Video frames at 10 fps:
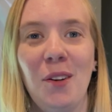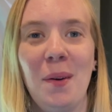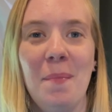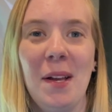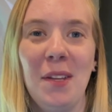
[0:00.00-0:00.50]

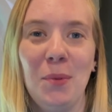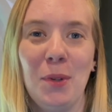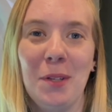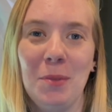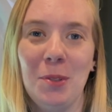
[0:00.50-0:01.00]
I'm Mel and
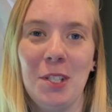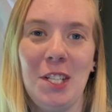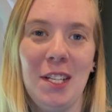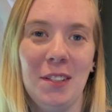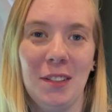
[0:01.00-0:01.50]
welcome to our
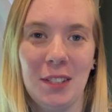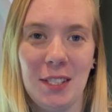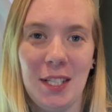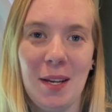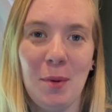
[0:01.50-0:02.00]
channel.
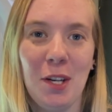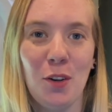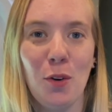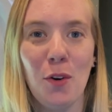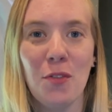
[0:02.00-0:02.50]
Today I'm going to
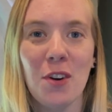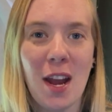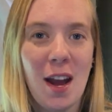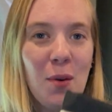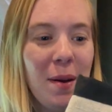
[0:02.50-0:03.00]
go over
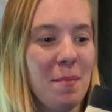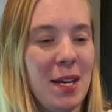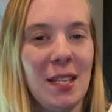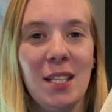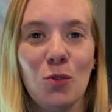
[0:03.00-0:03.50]
how I
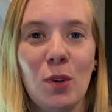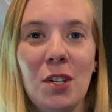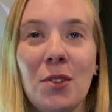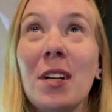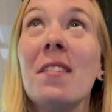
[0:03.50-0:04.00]
made these
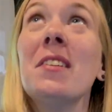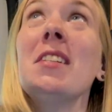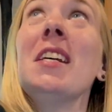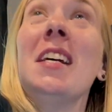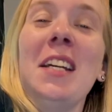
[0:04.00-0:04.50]
window
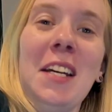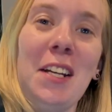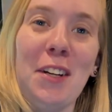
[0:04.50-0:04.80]
covers and